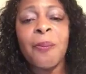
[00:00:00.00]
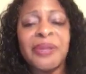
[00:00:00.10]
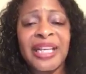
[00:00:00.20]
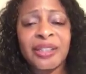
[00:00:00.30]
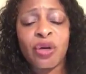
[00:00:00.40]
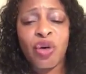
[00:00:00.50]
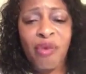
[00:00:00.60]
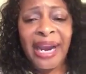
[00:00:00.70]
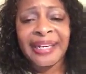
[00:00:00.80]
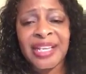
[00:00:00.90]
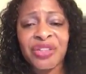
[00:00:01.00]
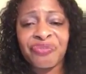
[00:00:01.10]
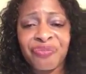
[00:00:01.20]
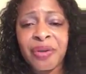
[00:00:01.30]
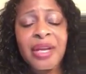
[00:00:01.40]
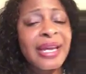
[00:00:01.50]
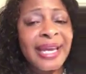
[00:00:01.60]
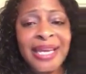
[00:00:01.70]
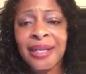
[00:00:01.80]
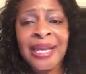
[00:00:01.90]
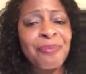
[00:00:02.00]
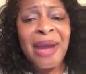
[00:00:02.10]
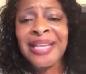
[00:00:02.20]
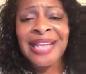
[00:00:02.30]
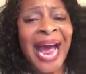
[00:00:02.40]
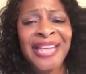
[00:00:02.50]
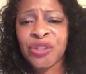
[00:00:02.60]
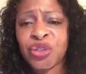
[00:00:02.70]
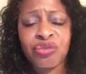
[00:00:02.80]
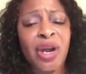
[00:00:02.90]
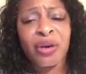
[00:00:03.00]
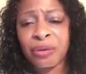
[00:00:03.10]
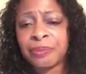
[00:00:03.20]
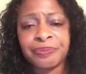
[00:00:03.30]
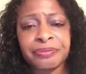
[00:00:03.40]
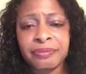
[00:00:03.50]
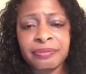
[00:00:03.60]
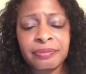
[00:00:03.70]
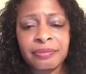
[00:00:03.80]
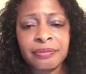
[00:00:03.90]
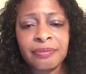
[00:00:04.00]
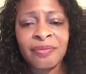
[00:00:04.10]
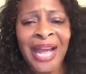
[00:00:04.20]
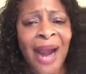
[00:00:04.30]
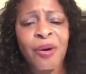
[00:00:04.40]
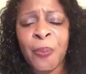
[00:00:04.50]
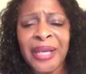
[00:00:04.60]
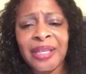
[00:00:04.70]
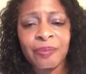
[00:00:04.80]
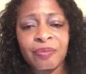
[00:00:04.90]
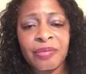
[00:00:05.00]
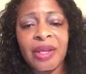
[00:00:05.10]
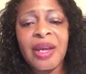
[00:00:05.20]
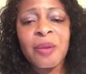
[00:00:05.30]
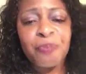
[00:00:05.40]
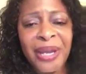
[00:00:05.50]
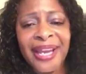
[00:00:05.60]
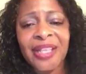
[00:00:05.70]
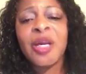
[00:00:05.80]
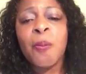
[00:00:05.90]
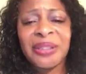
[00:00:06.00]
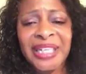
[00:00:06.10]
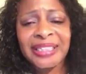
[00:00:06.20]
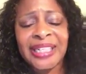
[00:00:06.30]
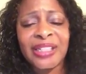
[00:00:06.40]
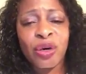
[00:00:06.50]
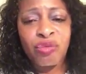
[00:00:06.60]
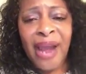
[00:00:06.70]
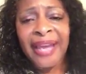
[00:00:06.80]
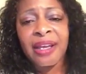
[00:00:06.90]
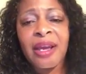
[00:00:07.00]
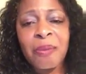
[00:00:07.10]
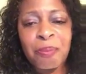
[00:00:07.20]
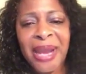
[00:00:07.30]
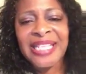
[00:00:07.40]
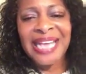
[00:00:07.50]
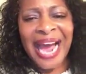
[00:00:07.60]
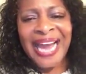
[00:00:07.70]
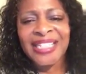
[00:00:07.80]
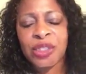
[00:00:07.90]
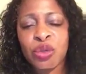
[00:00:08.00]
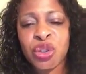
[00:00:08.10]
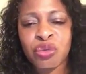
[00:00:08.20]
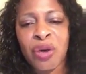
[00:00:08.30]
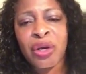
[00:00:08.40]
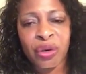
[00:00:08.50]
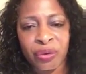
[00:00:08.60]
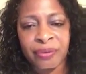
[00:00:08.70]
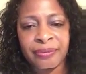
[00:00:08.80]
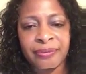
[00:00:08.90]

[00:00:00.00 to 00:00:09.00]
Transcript: Political correctness, it makes ISIL stronger. I repeat, being politically correct makes ISIL stronger.